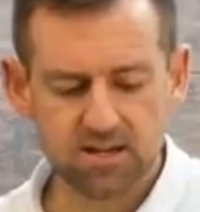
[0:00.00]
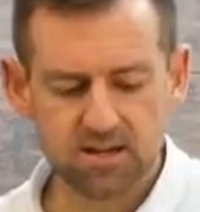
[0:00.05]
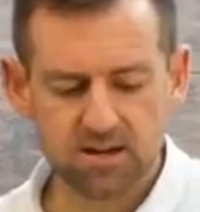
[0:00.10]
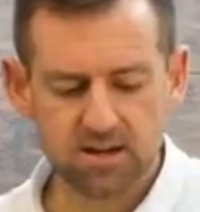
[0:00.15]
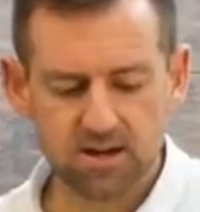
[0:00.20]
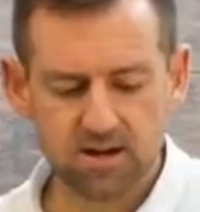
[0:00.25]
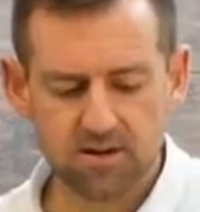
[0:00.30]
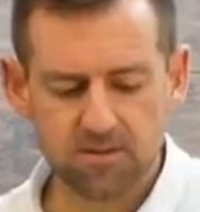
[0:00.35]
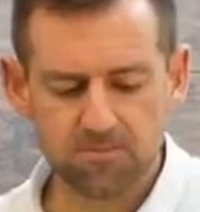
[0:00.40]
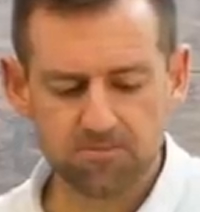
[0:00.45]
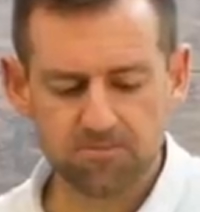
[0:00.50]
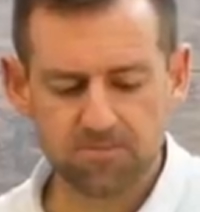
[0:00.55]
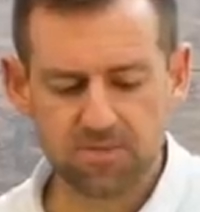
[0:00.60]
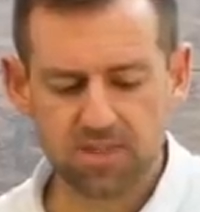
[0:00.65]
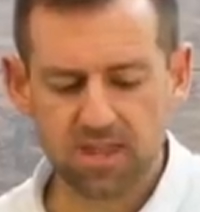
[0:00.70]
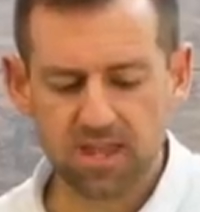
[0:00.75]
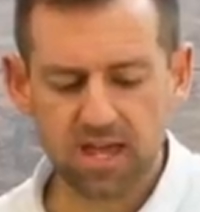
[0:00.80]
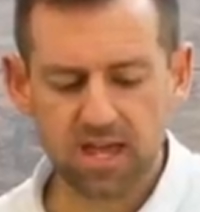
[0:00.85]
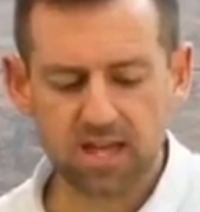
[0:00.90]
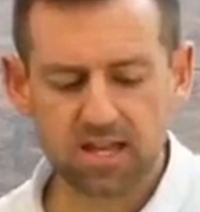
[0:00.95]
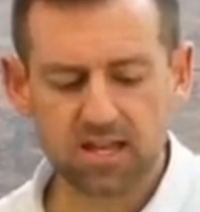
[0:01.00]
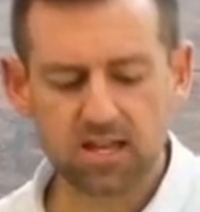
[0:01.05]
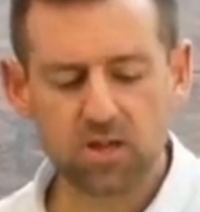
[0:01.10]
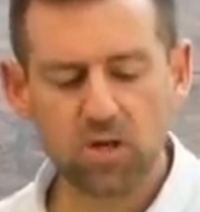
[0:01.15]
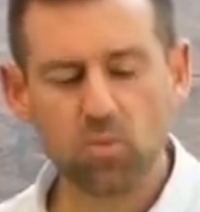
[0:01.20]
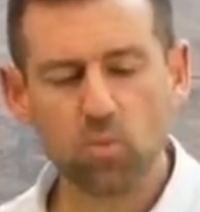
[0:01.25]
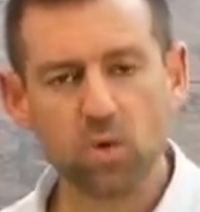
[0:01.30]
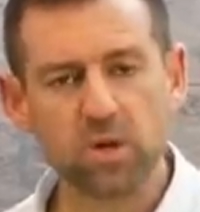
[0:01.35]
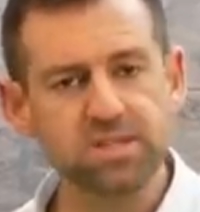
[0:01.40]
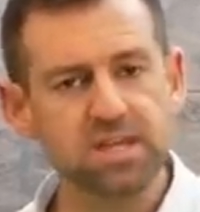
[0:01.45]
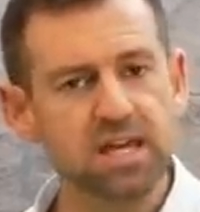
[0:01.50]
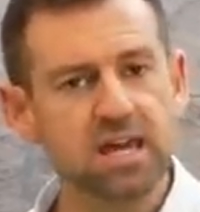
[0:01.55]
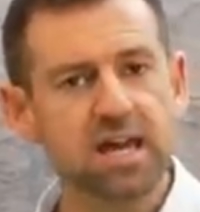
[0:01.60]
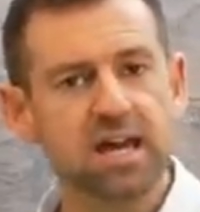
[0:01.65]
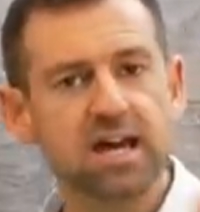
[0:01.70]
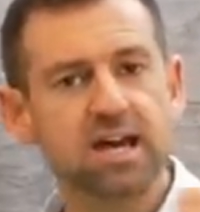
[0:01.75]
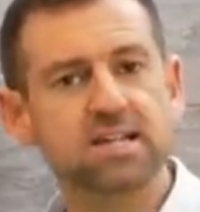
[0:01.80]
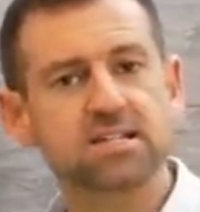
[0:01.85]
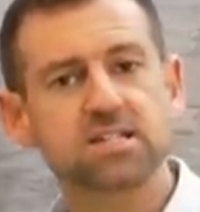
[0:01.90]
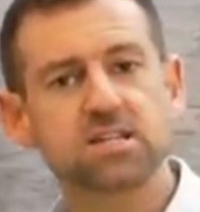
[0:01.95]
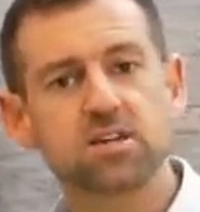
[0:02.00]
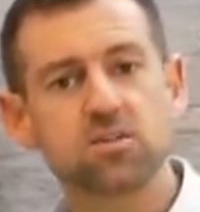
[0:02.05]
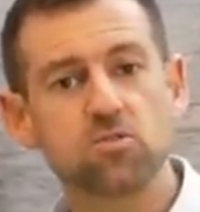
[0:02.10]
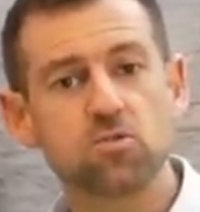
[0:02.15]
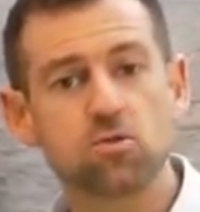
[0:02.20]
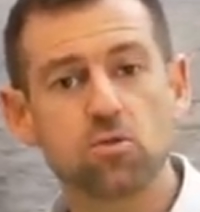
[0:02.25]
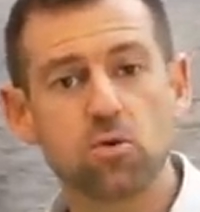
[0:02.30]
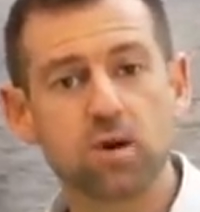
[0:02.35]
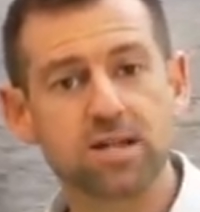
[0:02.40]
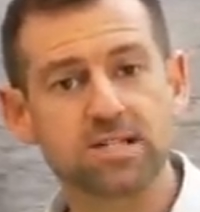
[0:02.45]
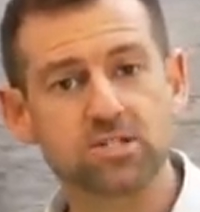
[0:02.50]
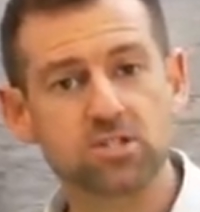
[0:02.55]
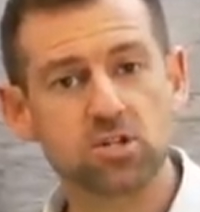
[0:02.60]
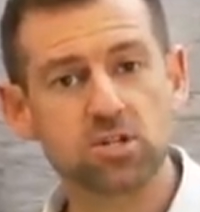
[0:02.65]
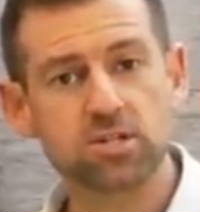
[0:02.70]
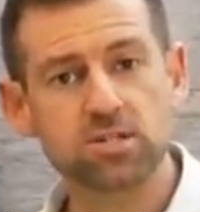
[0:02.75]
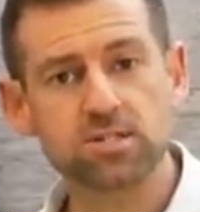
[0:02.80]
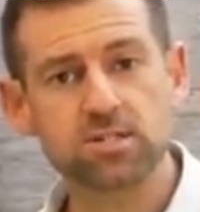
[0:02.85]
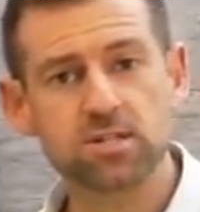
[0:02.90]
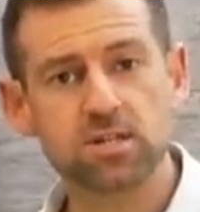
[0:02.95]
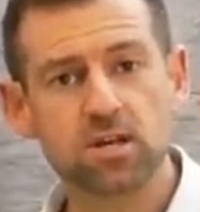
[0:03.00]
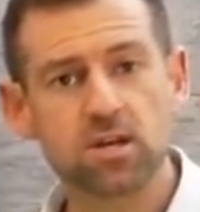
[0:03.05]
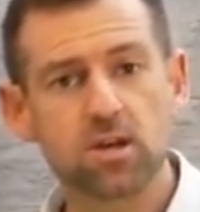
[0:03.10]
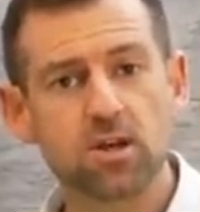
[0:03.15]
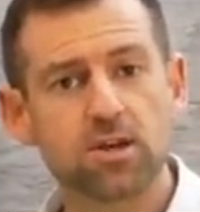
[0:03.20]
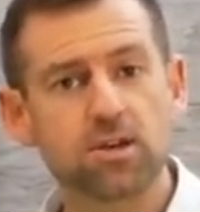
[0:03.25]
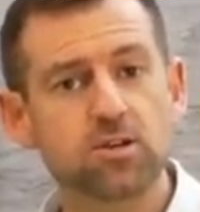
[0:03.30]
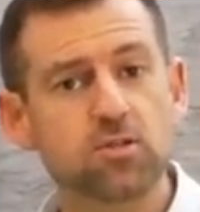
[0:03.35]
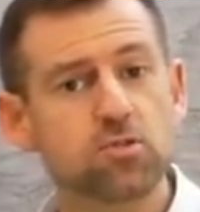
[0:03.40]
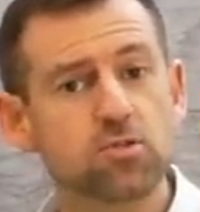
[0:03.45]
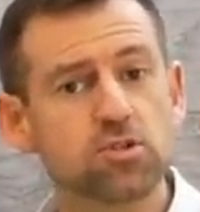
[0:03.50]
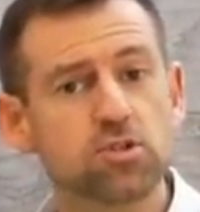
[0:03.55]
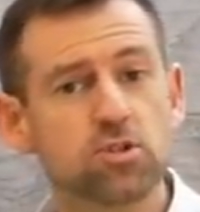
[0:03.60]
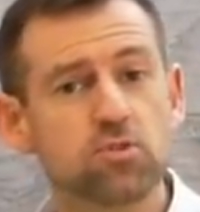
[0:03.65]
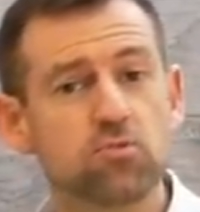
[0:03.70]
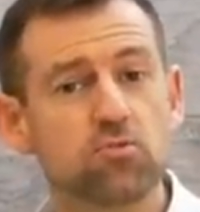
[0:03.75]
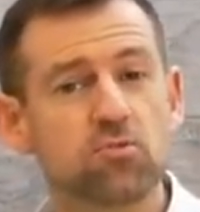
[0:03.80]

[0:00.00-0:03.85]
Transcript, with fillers: Um, and when they ask you questions, you should